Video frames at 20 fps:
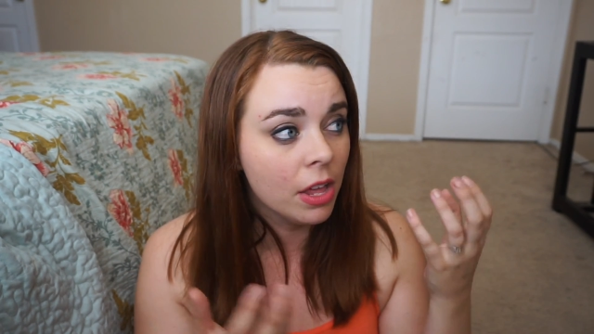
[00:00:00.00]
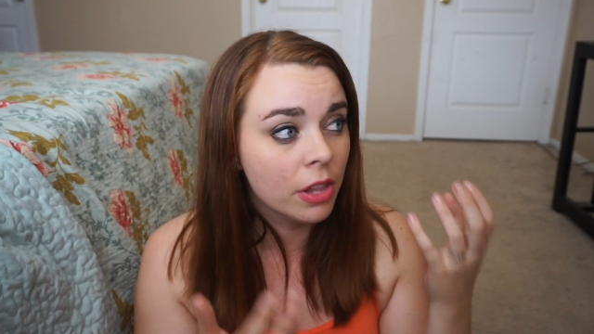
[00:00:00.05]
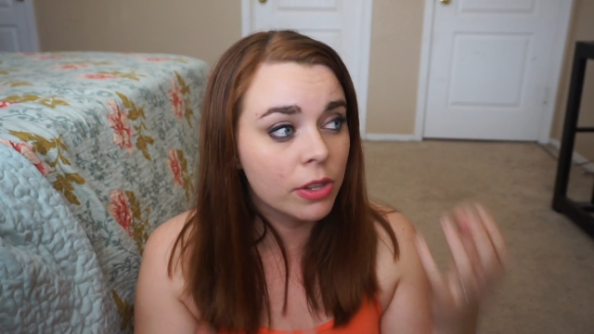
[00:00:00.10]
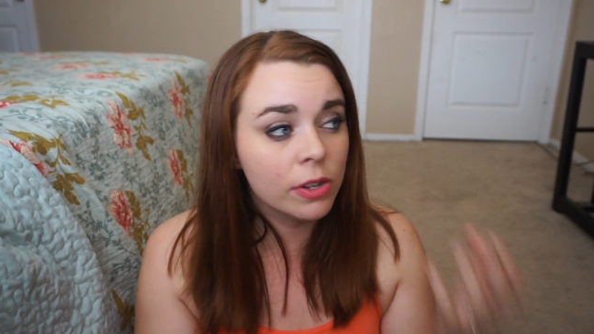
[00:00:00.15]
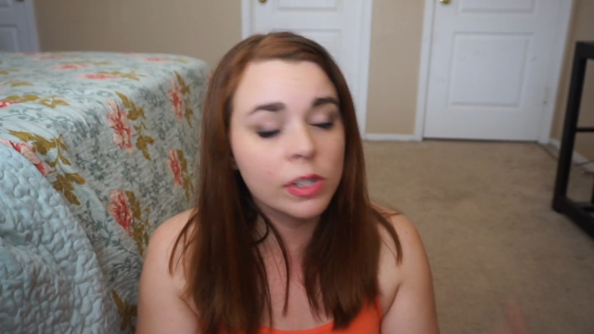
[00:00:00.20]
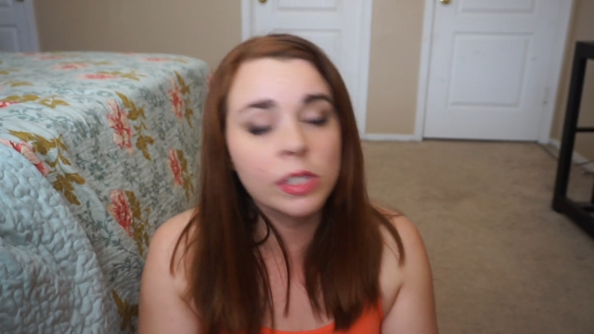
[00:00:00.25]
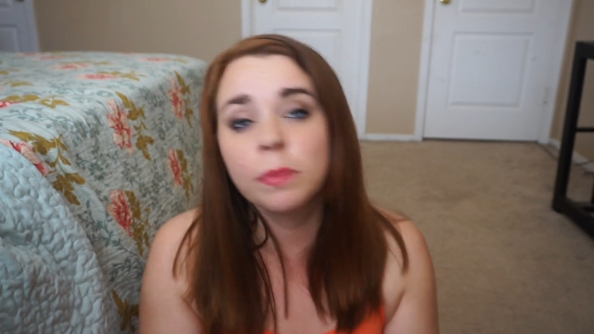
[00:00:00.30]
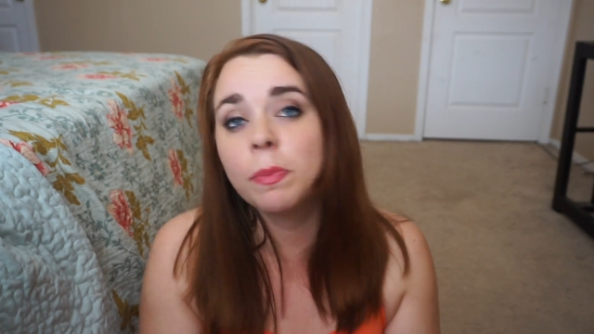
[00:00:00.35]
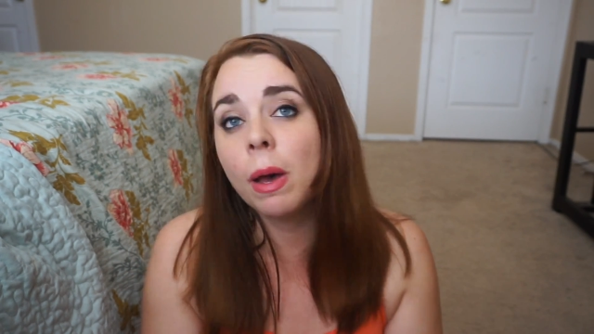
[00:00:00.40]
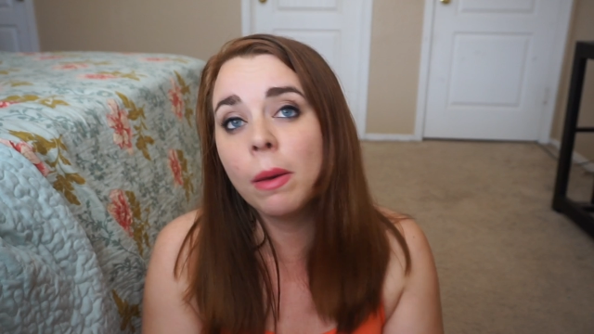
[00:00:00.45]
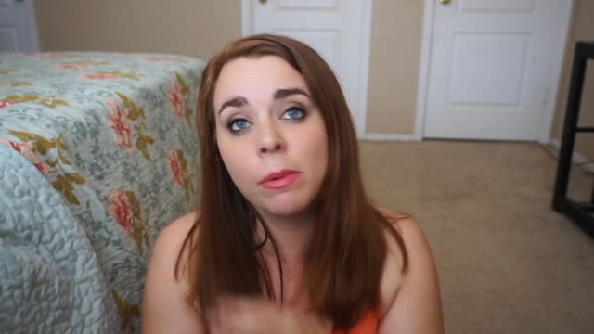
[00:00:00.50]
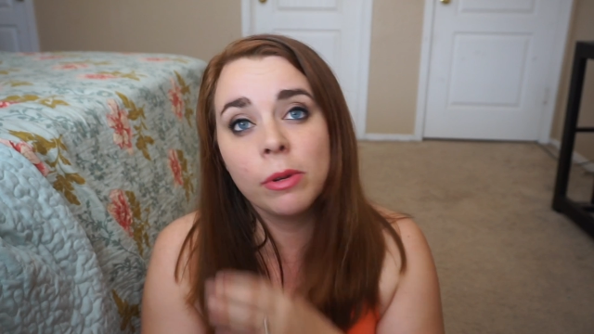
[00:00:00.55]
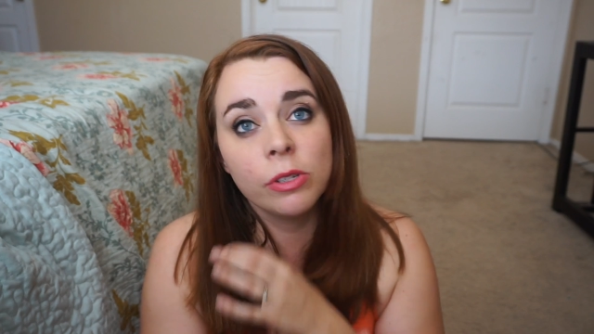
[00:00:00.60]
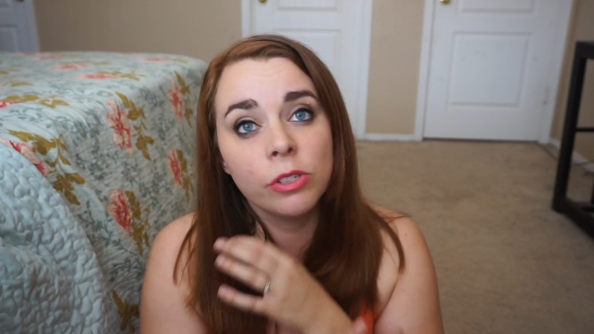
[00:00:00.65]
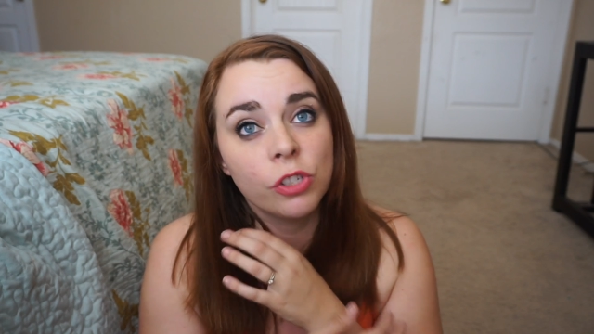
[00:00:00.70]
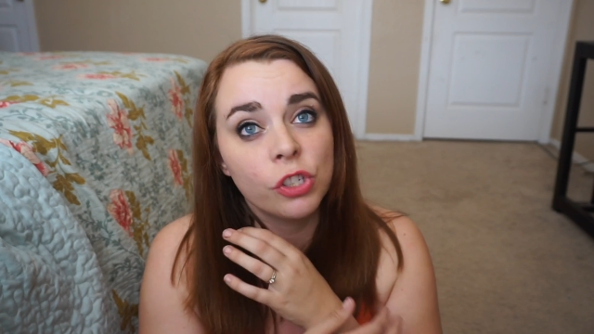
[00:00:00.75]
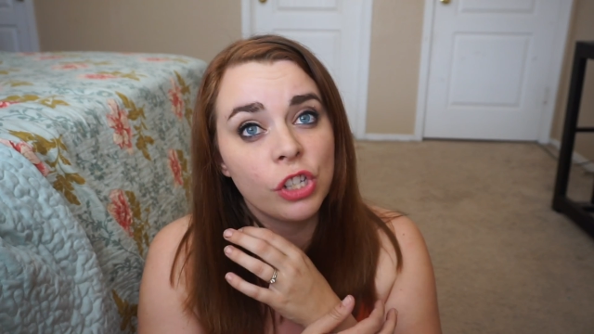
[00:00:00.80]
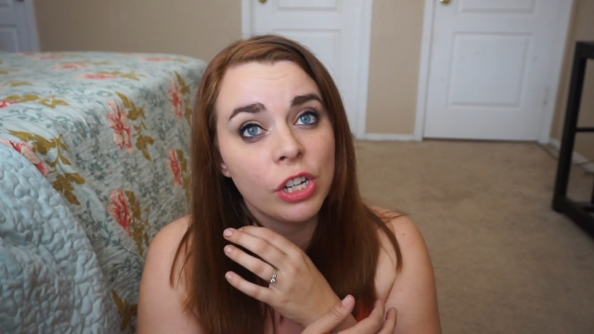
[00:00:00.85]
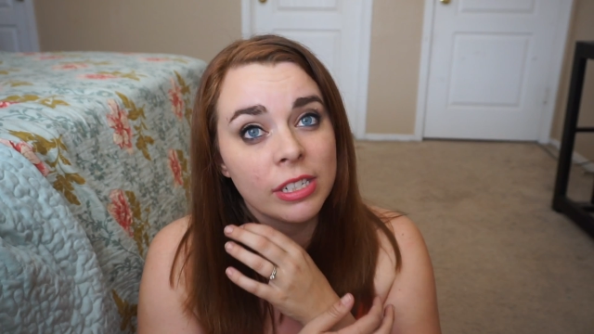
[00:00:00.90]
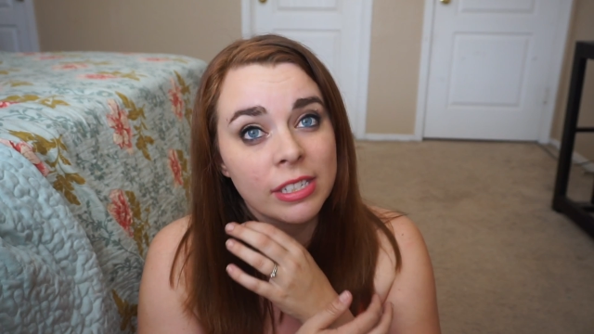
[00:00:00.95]
Those
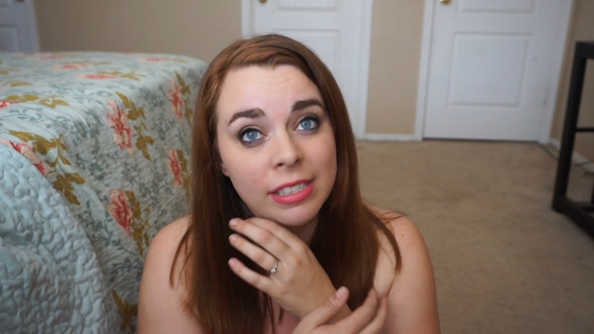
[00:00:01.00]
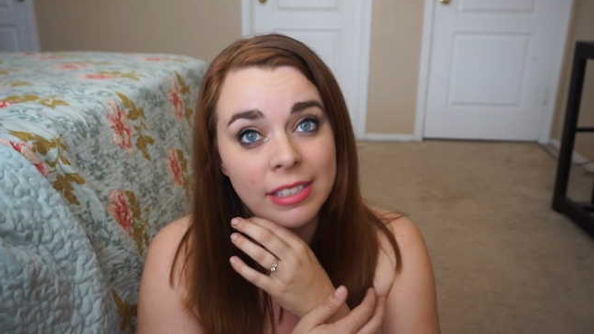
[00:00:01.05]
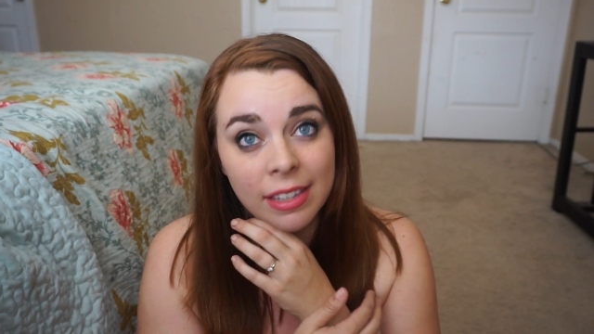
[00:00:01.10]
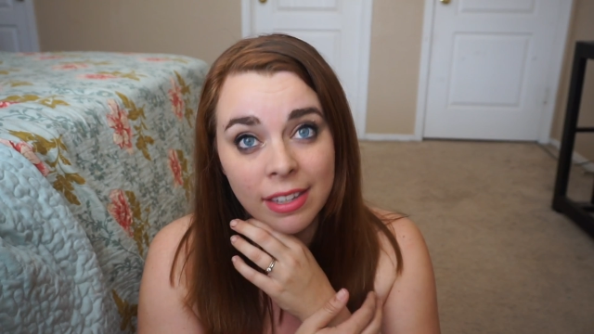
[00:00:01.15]
bubbles just